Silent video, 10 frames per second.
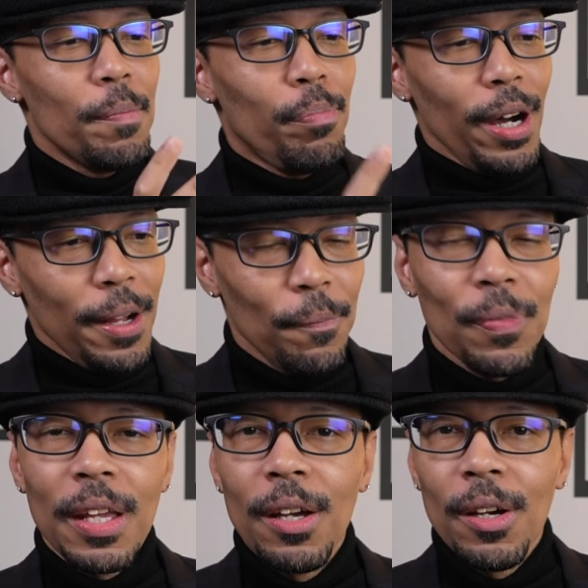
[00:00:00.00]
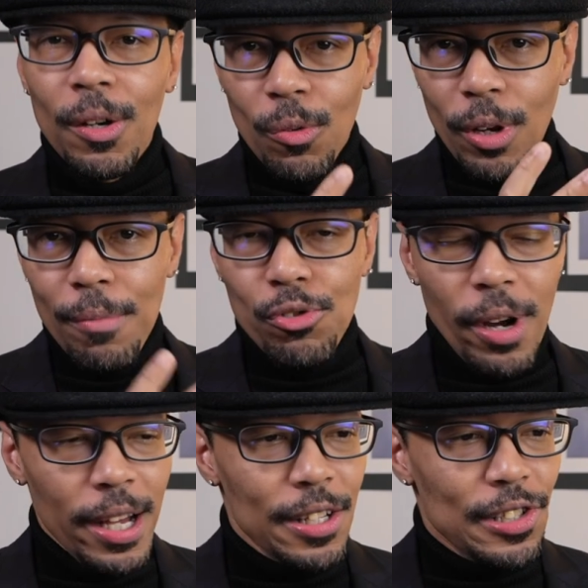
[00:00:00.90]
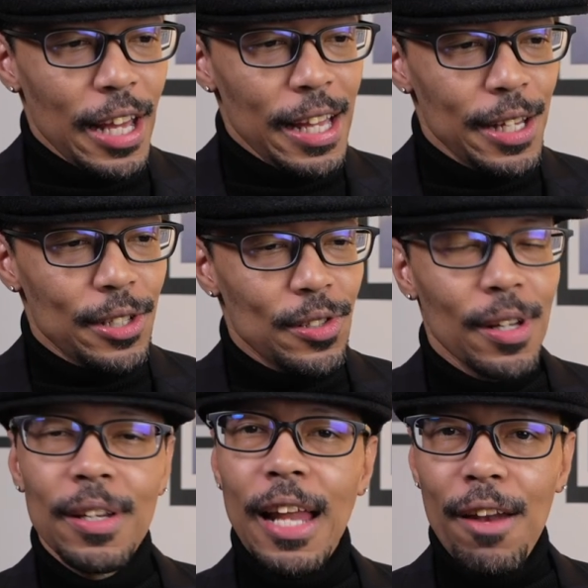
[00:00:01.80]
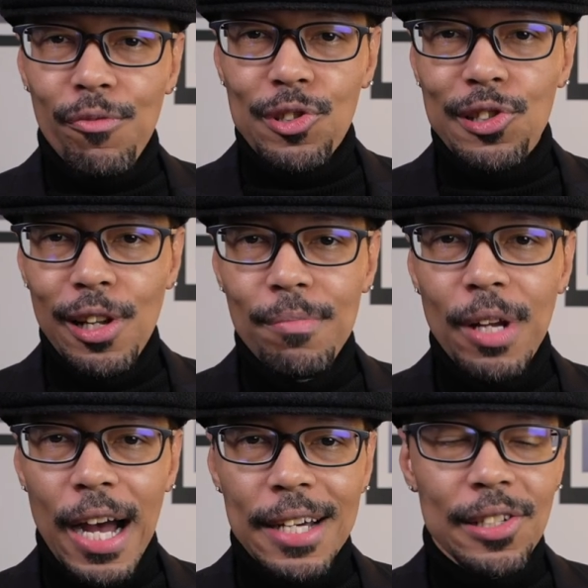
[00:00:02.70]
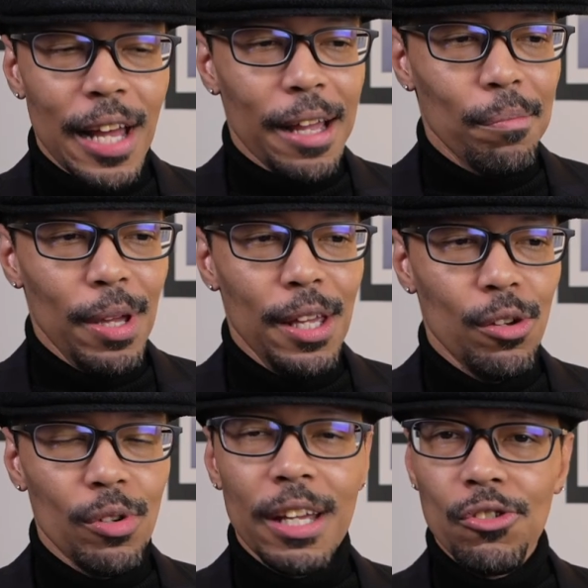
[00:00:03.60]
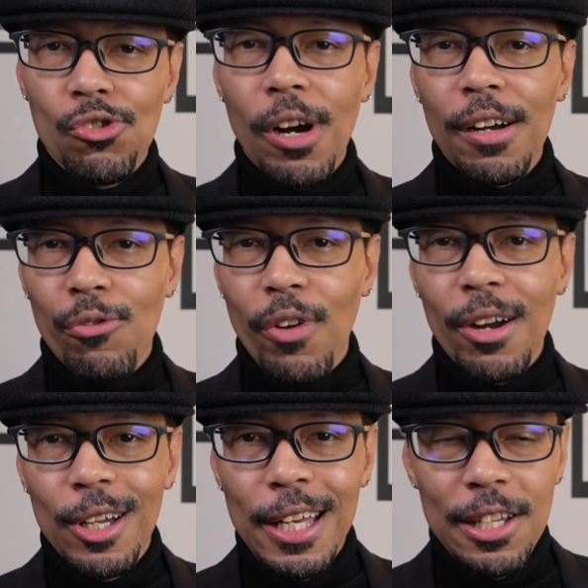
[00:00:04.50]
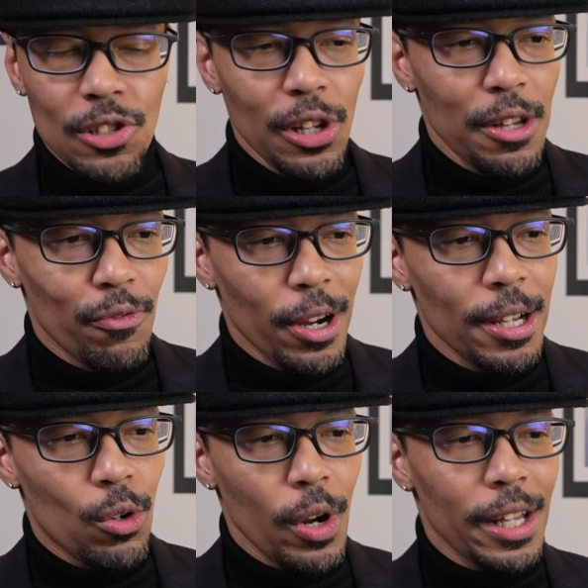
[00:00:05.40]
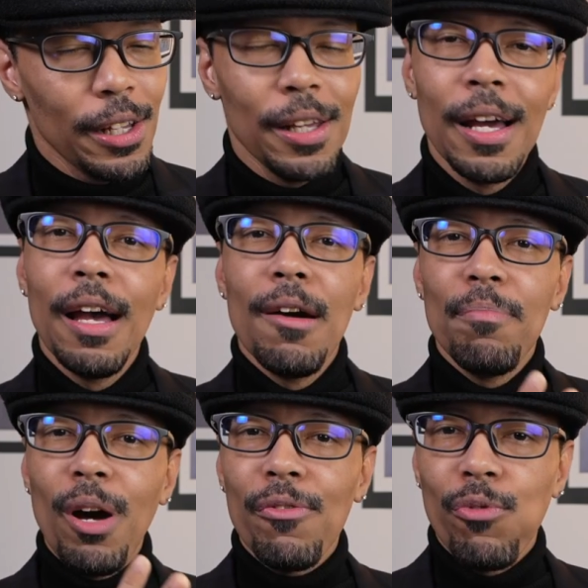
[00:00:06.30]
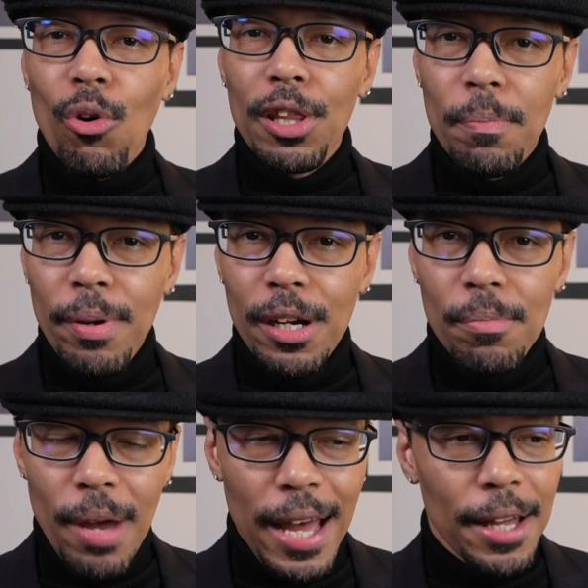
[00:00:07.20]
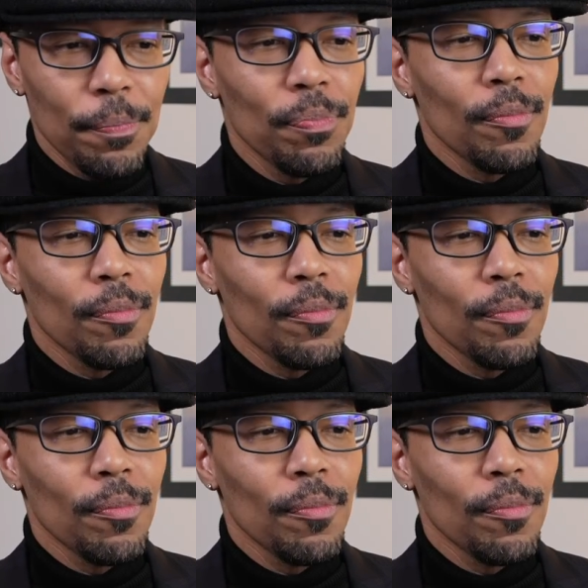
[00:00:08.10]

But what I'm trying to say is, not for slim guys like me who get drunk very easily and very quickly, but for the bigger man,